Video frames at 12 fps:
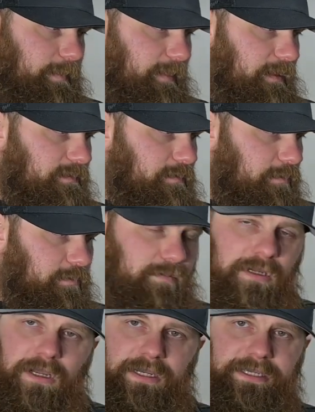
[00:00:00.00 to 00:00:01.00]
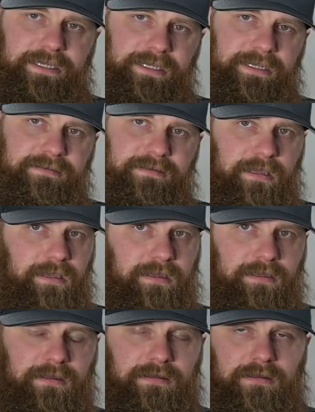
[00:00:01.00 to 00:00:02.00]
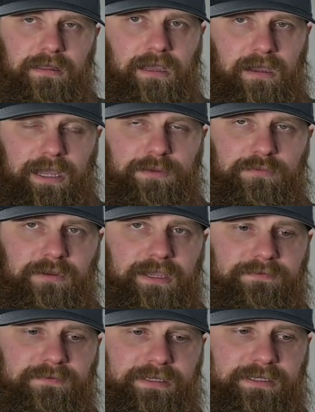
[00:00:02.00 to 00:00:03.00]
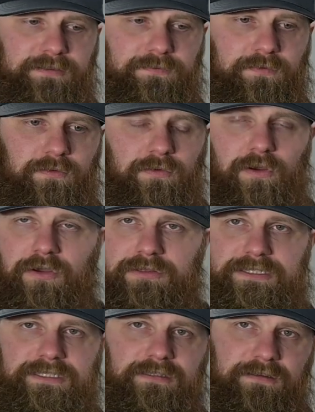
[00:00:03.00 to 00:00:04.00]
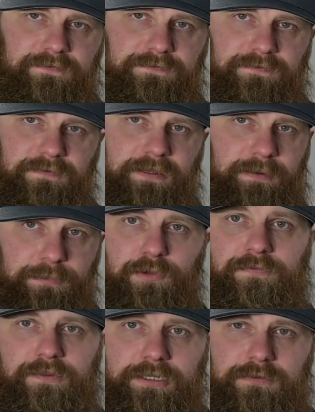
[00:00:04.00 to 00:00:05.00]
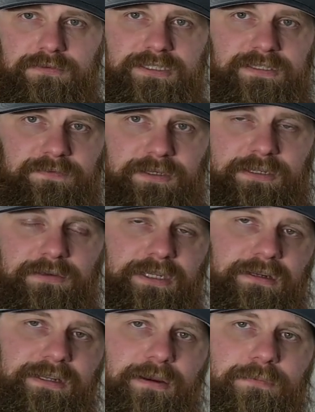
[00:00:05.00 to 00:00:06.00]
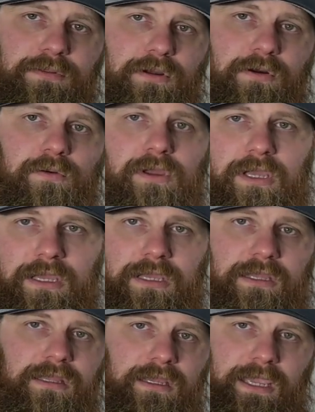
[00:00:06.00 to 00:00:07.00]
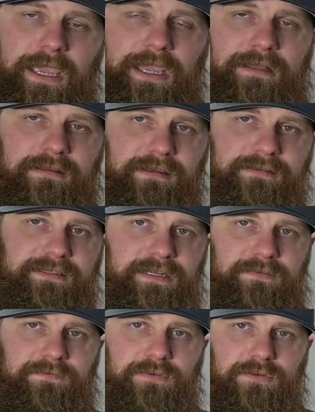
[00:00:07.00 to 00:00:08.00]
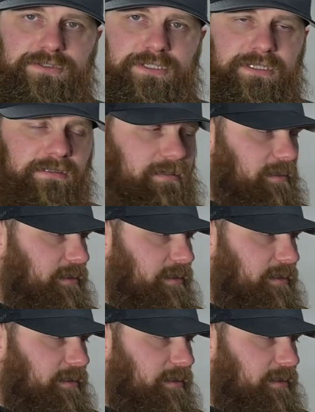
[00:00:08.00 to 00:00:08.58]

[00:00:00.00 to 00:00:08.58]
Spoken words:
So again, guys, I will have links for all this stuff in both videos, this video here down below and the extended version.